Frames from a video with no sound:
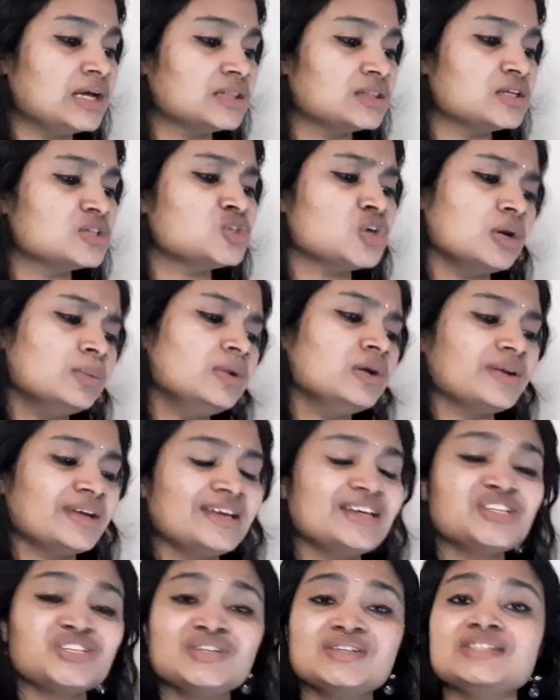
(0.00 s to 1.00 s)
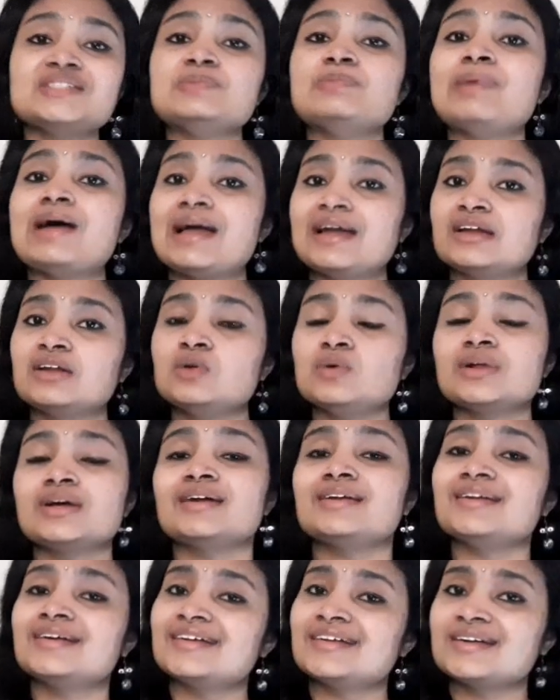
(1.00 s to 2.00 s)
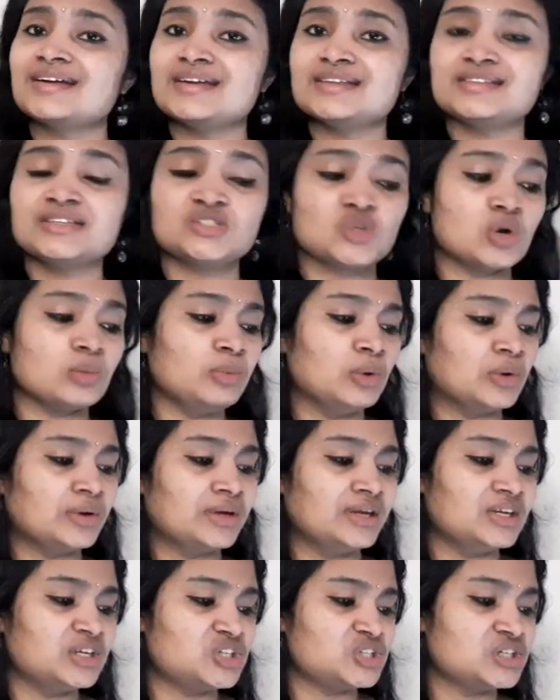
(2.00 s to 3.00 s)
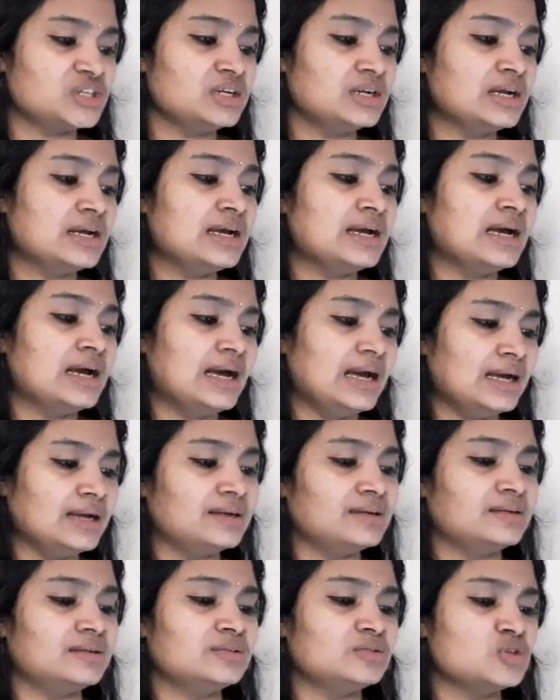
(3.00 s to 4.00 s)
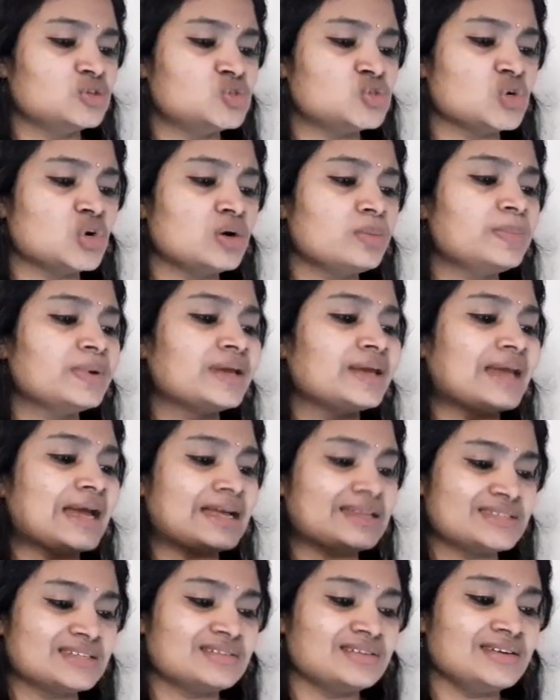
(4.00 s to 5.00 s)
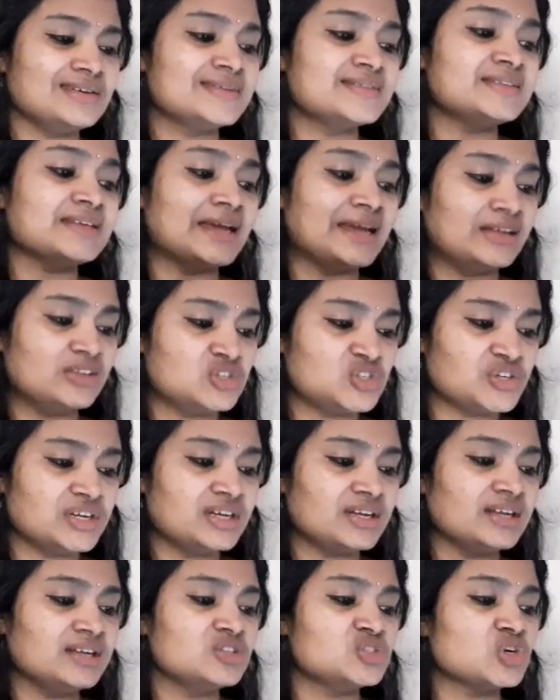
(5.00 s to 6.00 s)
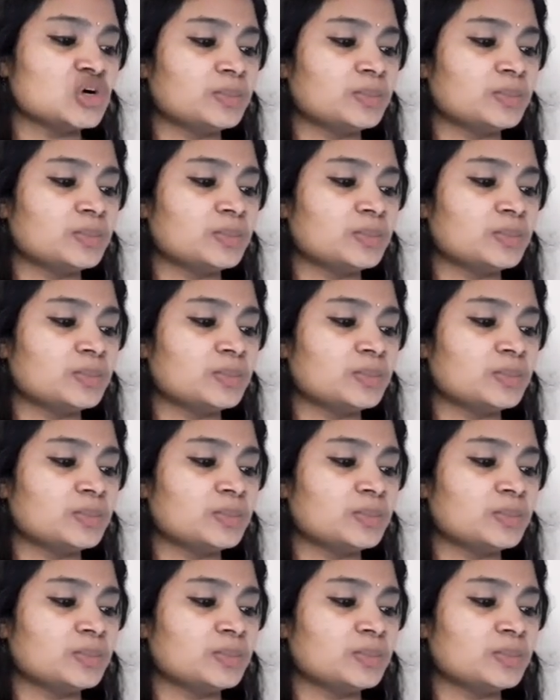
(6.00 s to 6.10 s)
The job location is Bangalore, Karnataka is a job location, and the job category is engineering.